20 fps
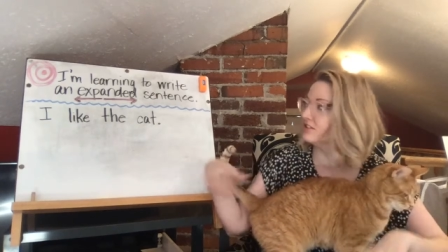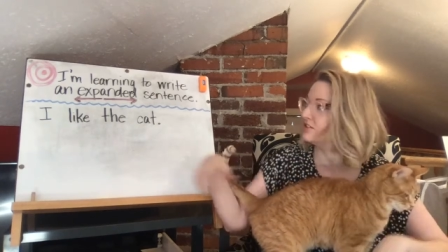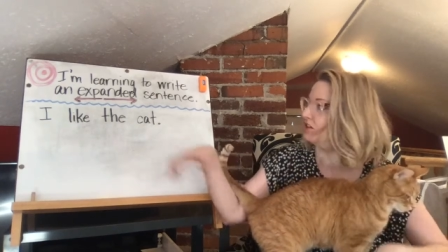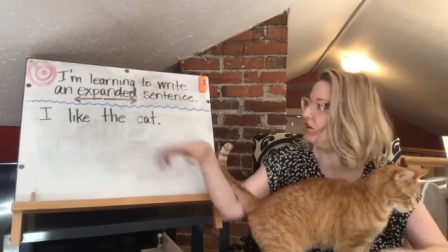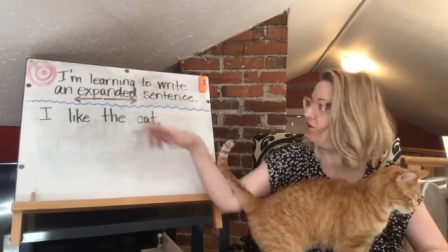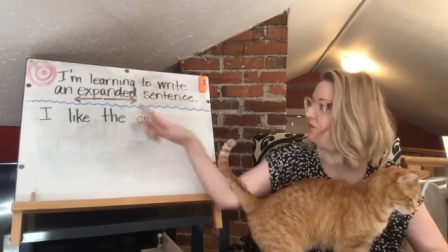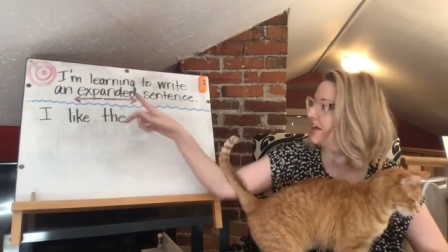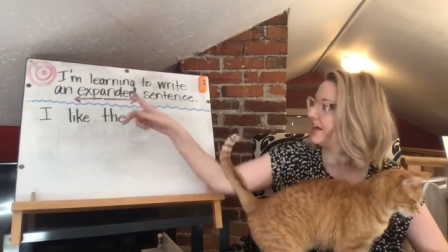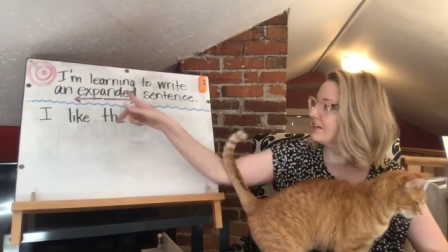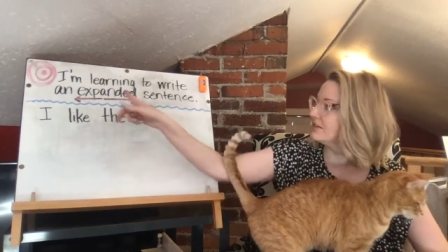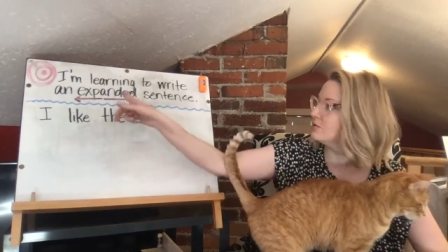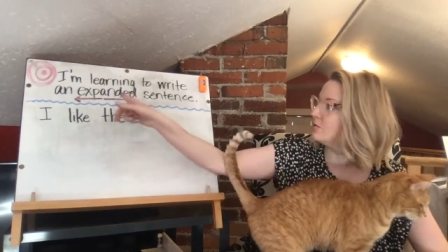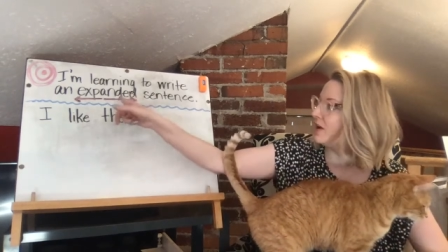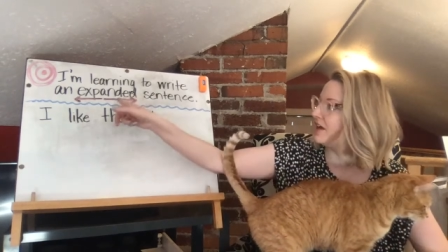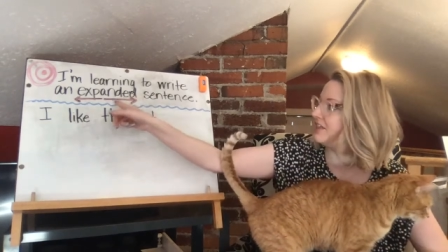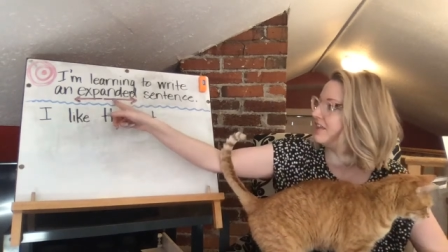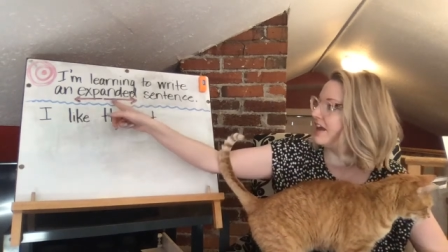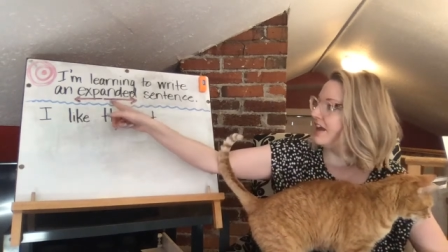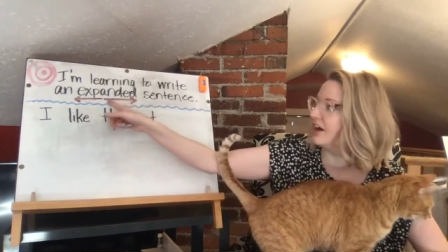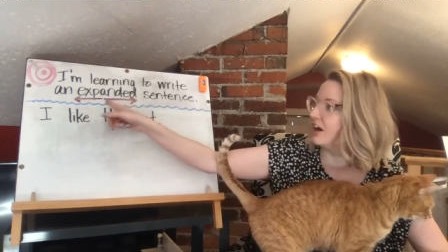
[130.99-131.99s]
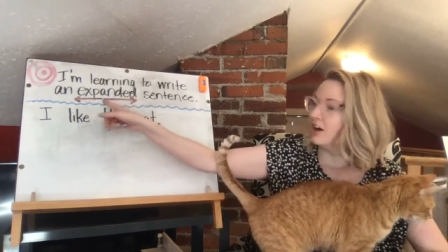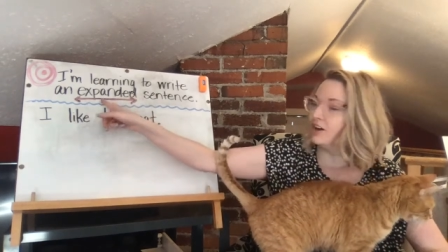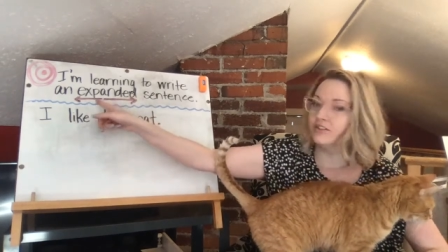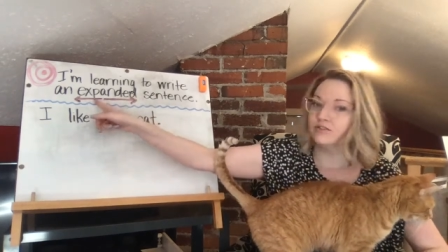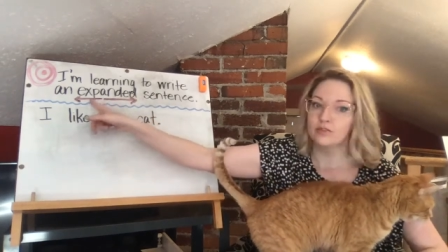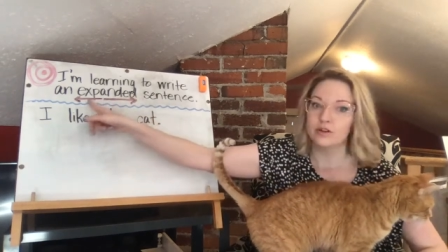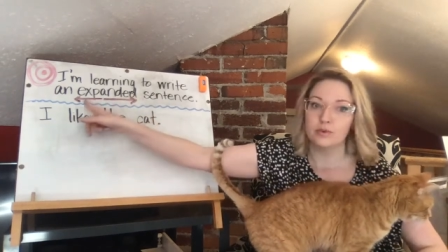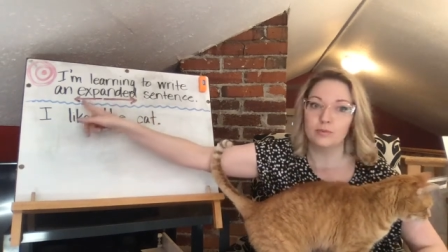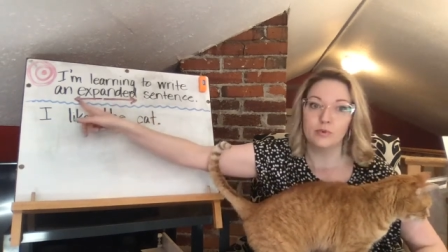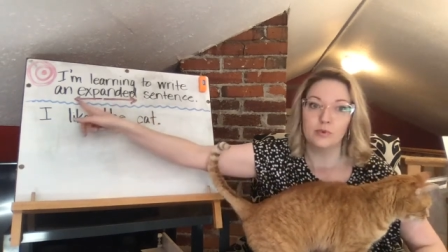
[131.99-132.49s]
So that's why the
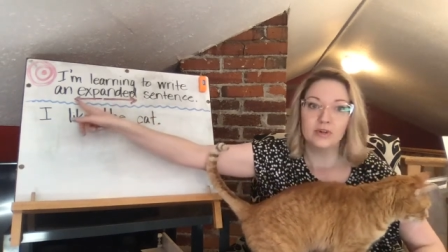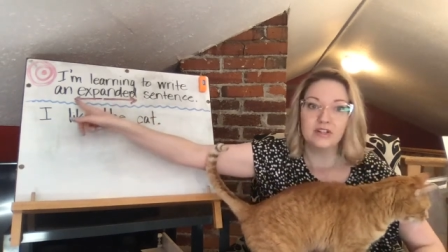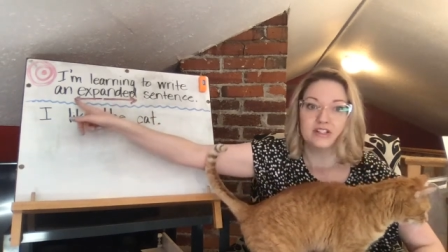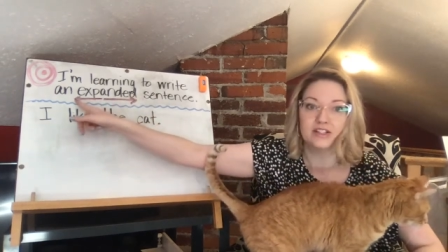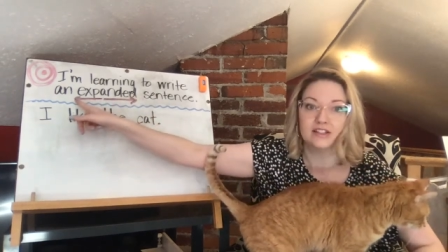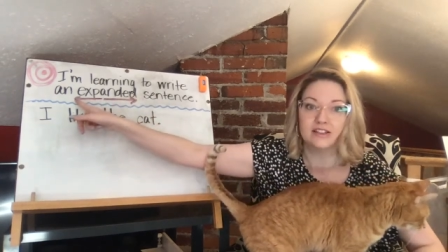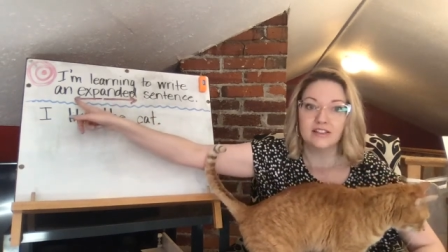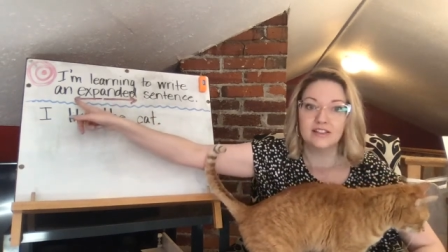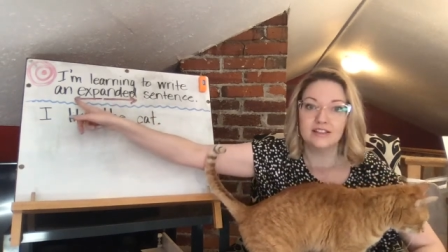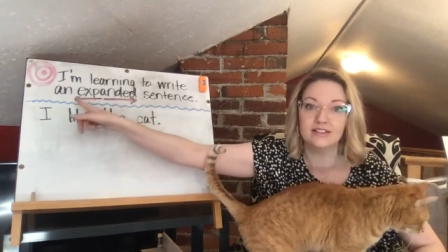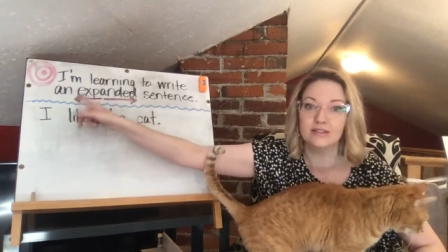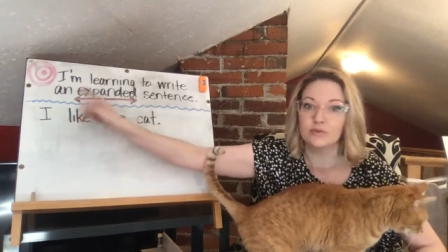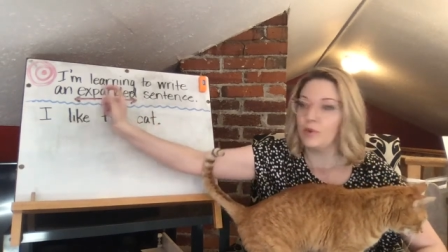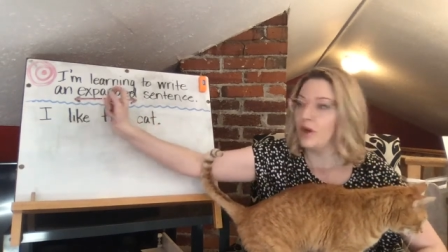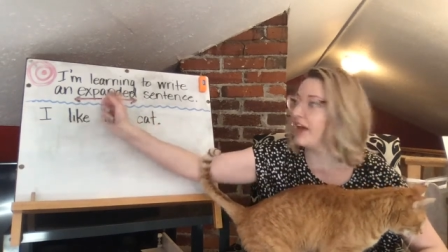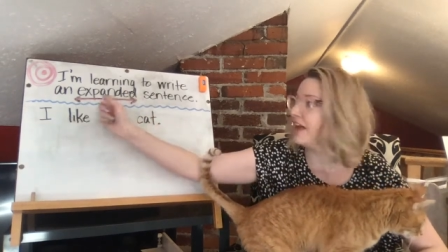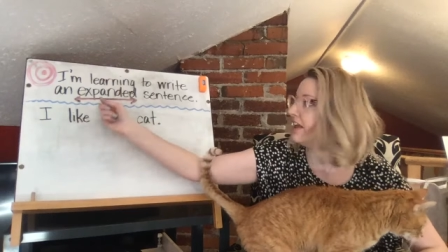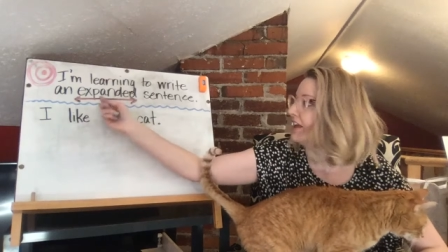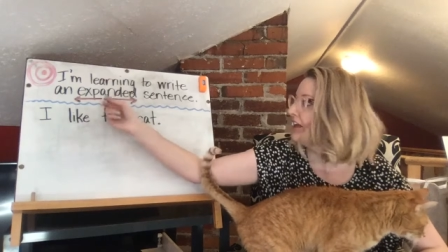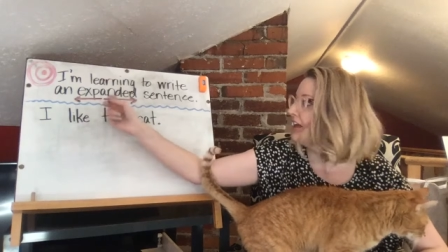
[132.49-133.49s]
arrows are pointing this way